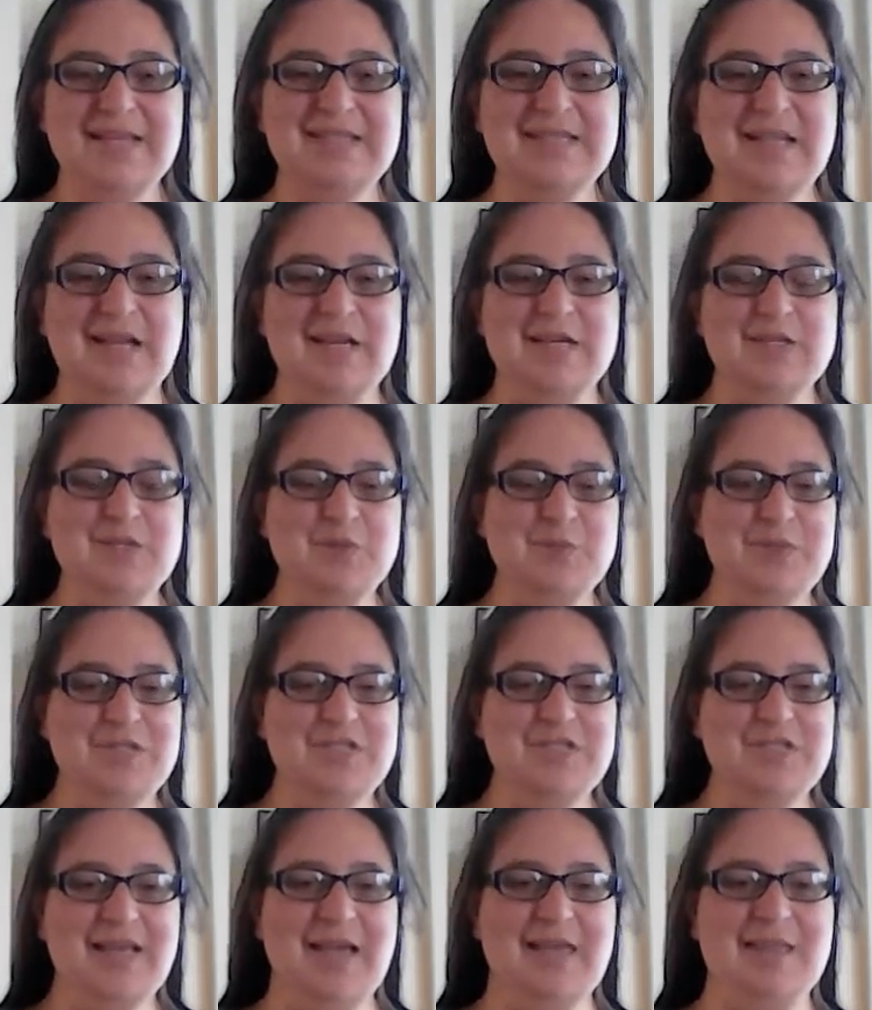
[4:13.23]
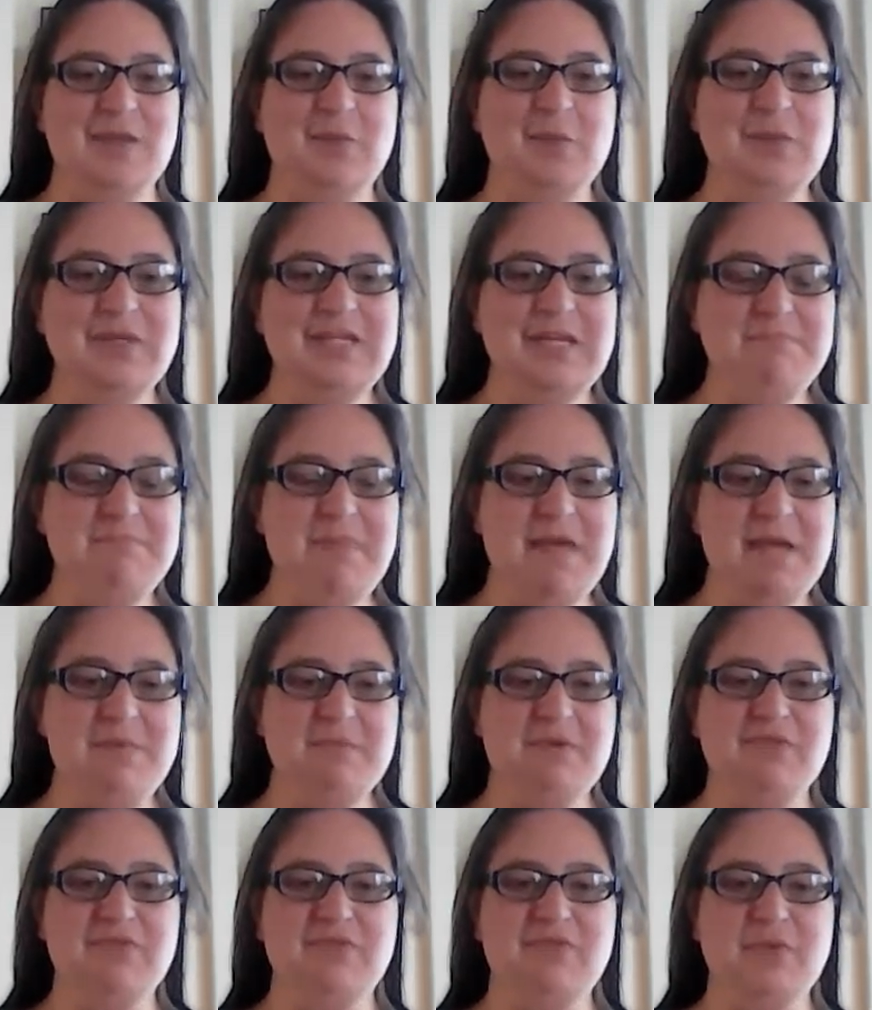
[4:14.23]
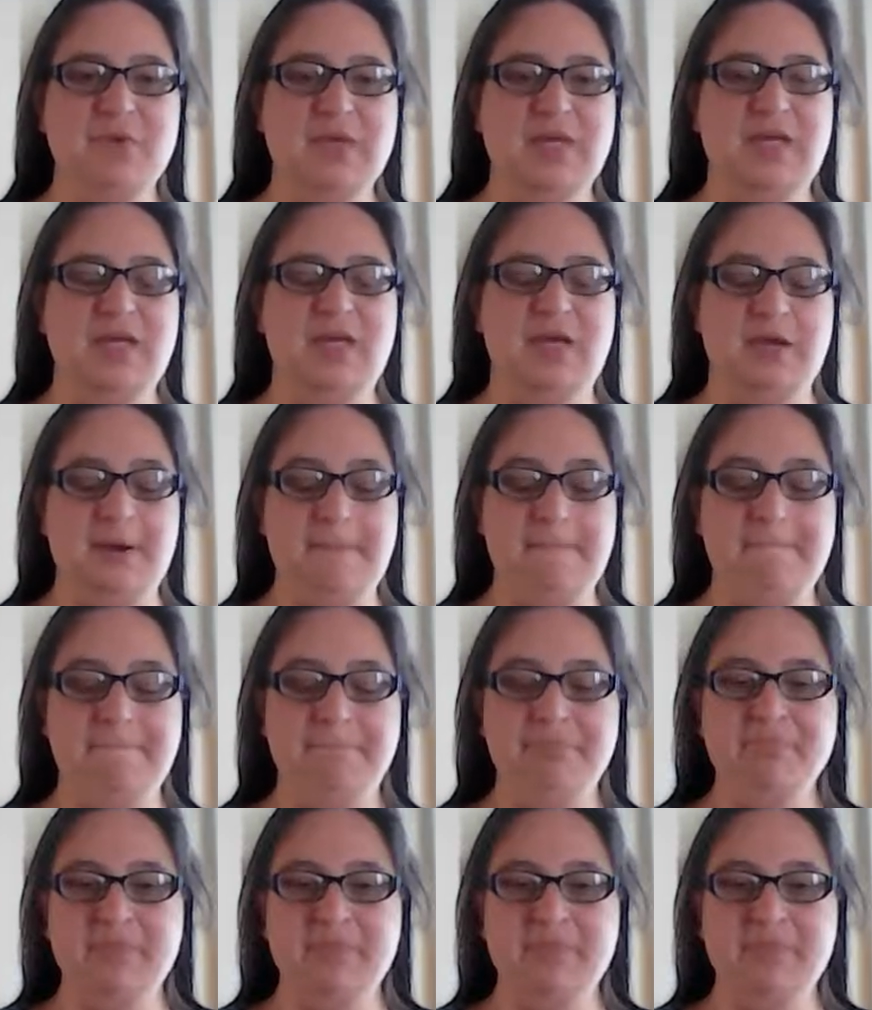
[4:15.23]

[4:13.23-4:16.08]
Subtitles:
Now let's do one together. What I'm aiming for here,